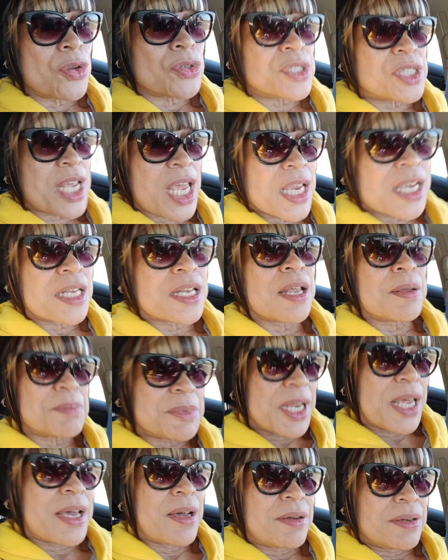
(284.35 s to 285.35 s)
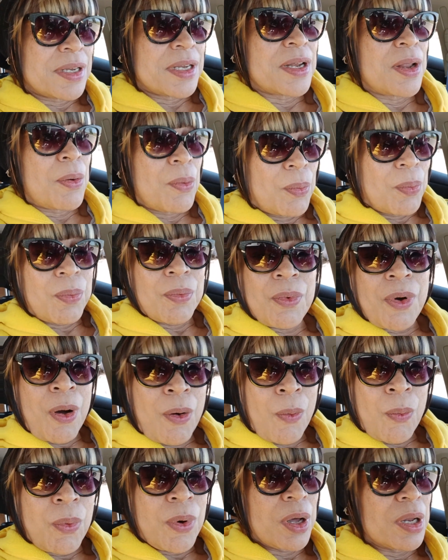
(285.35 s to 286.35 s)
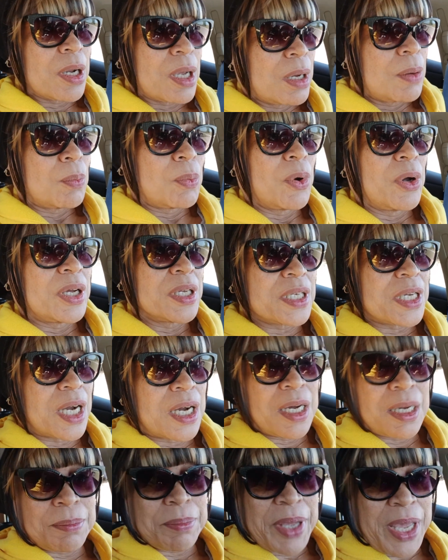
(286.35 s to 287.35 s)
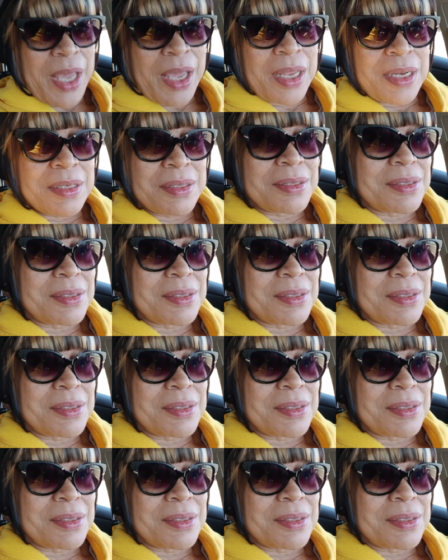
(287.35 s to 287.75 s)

take them down in a one-on-one combat,